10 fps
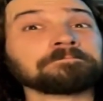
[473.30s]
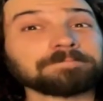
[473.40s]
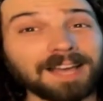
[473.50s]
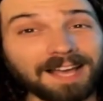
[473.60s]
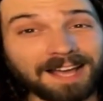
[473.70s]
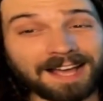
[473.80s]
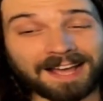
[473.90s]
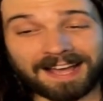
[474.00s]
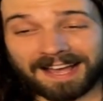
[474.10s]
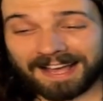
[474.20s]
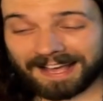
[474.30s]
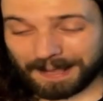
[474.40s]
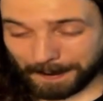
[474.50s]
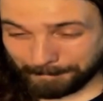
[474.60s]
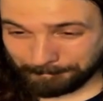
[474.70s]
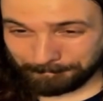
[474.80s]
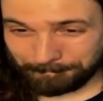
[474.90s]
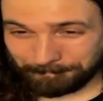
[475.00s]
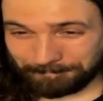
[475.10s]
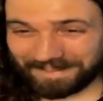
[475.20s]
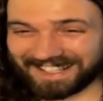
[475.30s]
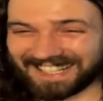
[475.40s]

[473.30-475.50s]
Me neither. I'm super surprised.